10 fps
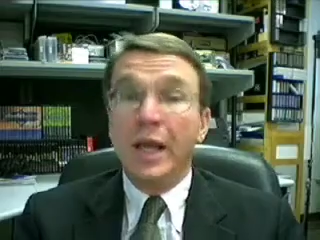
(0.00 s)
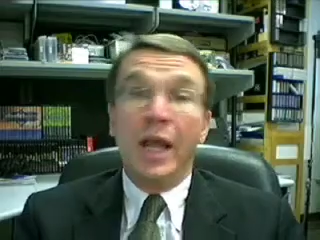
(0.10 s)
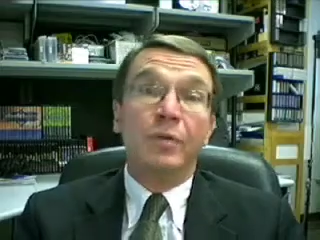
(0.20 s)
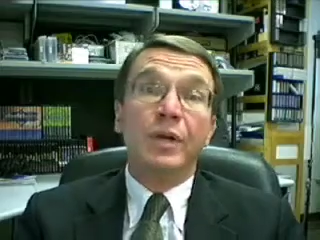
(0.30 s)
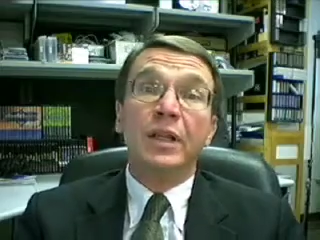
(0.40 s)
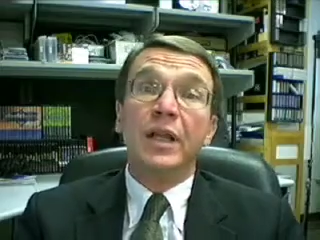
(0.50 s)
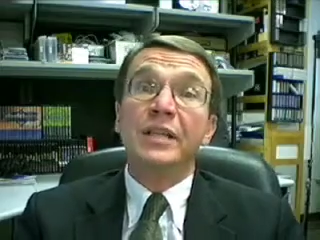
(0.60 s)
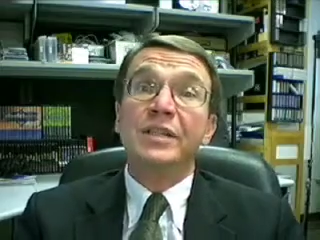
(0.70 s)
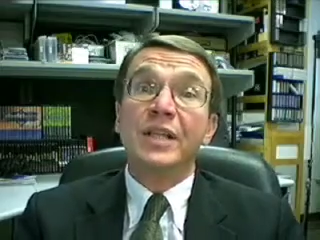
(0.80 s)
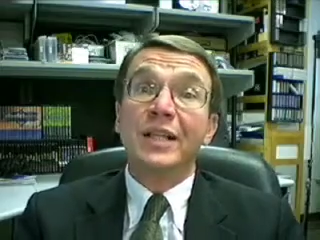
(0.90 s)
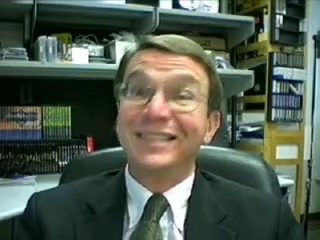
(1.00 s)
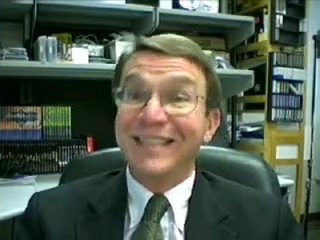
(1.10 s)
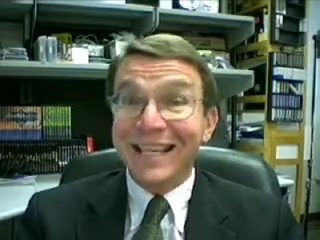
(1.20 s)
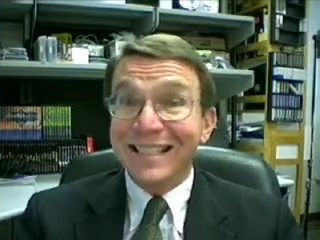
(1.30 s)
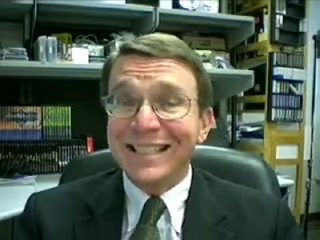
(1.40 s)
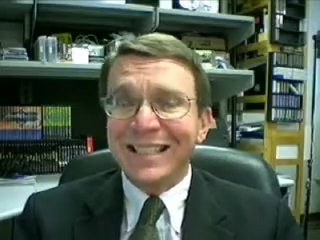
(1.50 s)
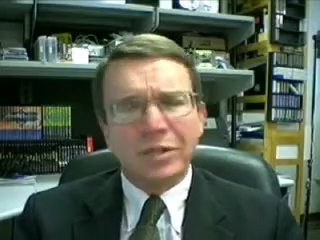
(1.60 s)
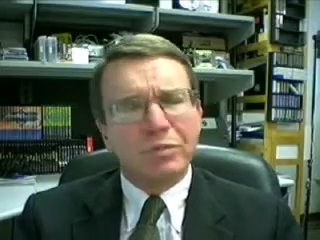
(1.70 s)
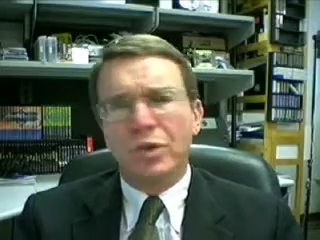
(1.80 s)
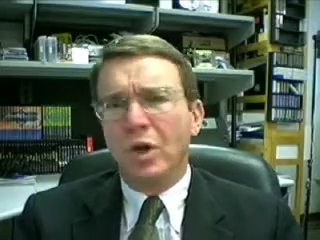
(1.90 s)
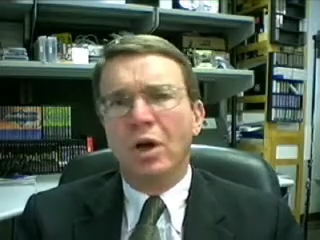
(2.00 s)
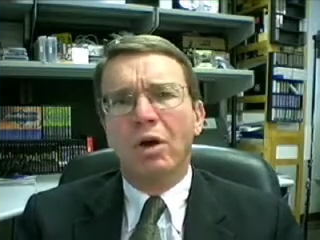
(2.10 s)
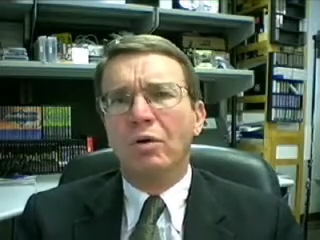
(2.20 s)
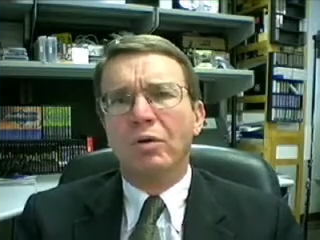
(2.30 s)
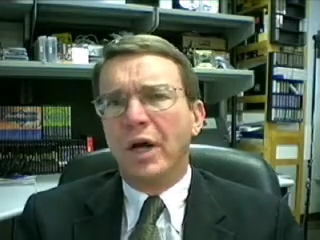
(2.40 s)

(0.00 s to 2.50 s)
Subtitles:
Henry Clay has said, Texas? No,